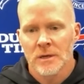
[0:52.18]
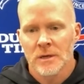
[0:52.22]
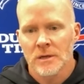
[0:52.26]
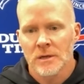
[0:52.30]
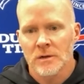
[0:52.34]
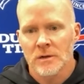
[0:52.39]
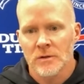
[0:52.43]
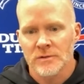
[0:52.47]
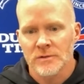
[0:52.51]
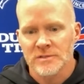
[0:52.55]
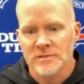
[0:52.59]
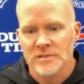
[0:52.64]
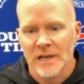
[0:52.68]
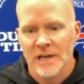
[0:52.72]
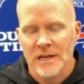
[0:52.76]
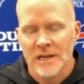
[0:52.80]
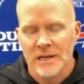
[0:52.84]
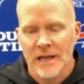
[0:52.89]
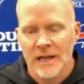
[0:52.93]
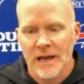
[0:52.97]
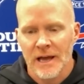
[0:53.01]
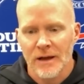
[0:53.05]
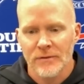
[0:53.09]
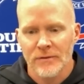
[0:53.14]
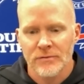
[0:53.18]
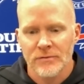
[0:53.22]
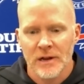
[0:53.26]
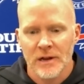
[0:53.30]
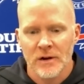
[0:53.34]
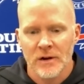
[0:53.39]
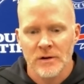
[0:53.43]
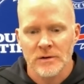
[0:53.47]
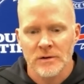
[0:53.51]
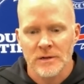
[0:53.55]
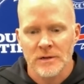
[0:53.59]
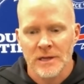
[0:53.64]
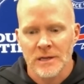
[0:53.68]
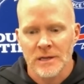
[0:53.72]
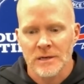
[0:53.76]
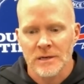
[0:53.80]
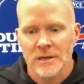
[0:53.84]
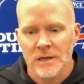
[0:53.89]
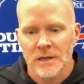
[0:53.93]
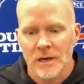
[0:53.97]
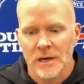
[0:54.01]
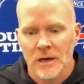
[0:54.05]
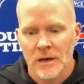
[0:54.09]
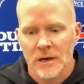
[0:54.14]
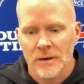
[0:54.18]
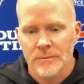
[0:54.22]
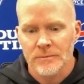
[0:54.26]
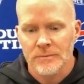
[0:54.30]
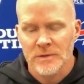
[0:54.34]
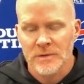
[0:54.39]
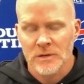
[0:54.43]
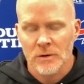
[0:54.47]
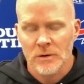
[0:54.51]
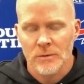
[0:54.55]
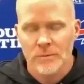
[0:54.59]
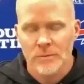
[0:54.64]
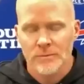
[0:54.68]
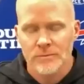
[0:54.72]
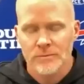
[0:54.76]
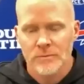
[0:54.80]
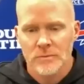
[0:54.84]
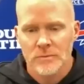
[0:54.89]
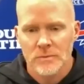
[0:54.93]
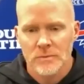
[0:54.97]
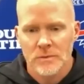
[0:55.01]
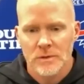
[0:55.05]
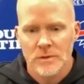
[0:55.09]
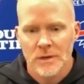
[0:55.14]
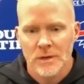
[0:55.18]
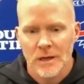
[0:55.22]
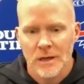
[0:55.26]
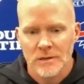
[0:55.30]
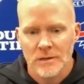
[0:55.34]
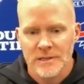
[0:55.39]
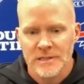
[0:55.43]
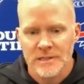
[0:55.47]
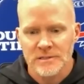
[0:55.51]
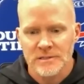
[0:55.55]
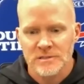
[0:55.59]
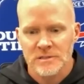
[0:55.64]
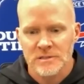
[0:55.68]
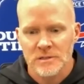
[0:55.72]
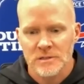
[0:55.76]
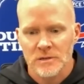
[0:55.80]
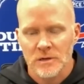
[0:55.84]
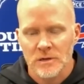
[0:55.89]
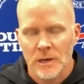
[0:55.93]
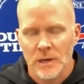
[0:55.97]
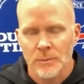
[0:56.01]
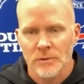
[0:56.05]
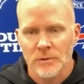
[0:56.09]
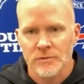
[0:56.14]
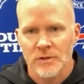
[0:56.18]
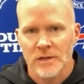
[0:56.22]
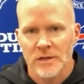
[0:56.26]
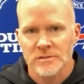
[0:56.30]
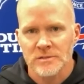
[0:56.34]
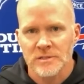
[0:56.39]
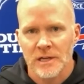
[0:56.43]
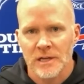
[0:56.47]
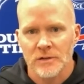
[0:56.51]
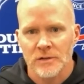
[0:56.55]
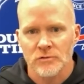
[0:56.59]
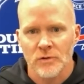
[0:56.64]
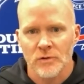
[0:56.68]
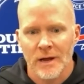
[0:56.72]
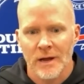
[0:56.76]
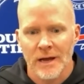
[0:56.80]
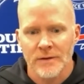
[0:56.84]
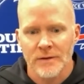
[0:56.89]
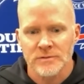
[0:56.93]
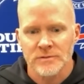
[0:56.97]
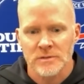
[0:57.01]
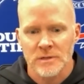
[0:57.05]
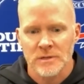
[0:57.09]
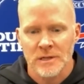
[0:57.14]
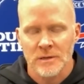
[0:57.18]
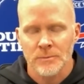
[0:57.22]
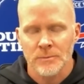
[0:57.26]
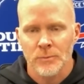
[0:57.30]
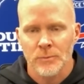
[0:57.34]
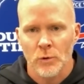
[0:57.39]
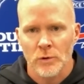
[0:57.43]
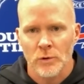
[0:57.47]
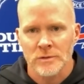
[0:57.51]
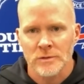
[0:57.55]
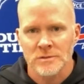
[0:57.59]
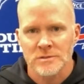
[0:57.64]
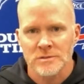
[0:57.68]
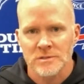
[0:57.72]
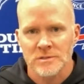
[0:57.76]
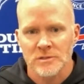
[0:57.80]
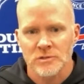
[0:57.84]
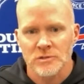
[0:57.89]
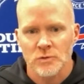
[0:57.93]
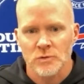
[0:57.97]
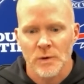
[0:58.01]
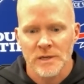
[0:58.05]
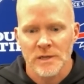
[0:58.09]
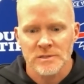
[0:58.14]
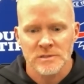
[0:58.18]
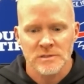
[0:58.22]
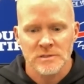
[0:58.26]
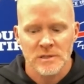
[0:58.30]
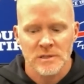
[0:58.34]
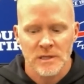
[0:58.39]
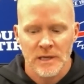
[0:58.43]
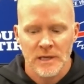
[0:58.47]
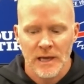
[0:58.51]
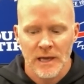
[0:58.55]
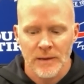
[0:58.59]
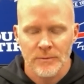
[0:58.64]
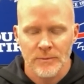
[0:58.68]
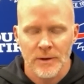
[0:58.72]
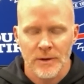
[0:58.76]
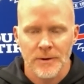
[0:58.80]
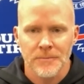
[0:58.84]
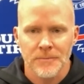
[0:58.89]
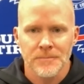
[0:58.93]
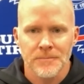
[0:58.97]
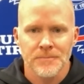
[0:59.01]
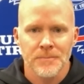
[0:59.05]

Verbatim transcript: you know the second half there, and and uh, you know uh, lead us to a couple of touchdown drives and, and, important situations in the game there.